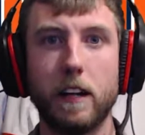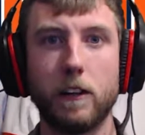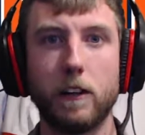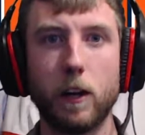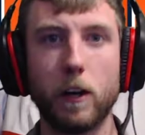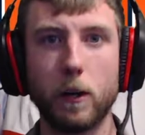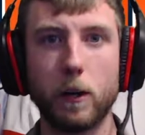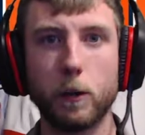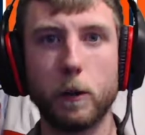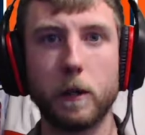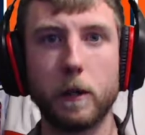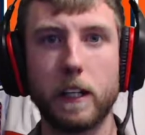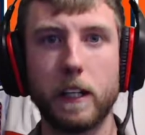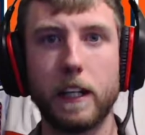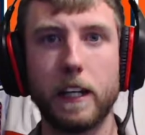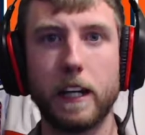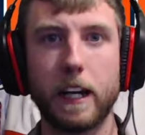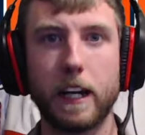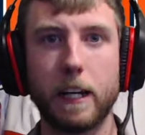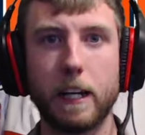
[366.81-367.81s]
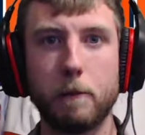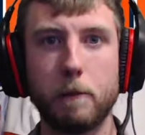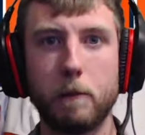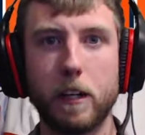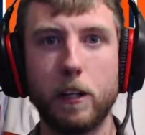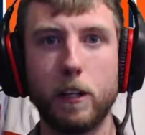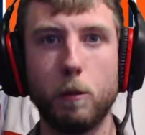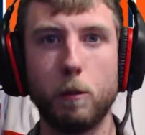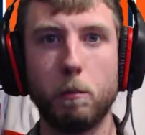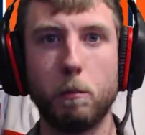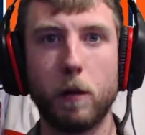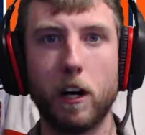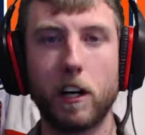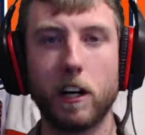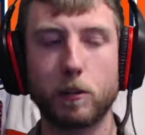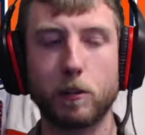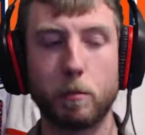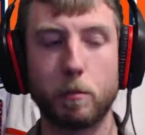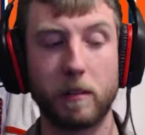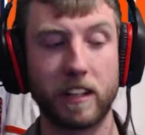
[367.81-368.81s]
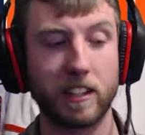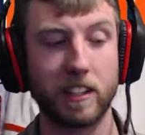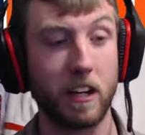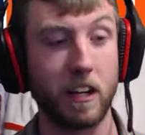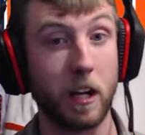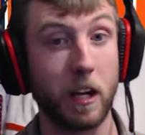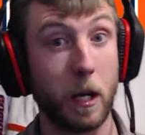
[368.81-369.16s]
Not only did I get my new box springs,